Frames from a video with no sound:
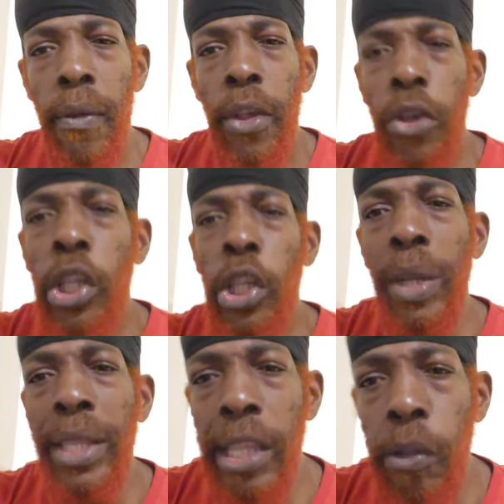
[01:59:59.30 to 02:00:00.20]
You see
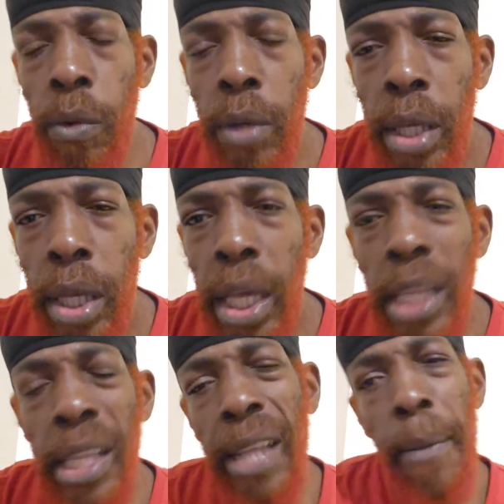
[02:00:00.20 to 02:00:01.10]
what they do in
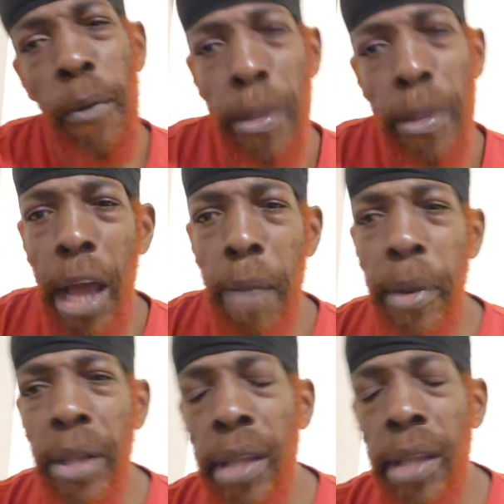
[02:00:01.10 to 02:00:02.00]
the time of the Black
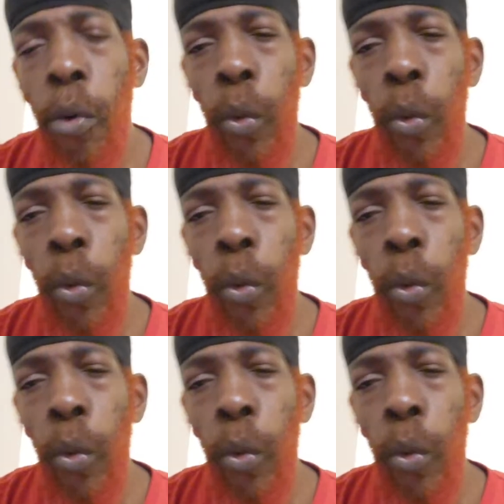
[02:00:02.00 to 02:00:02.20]
Panther,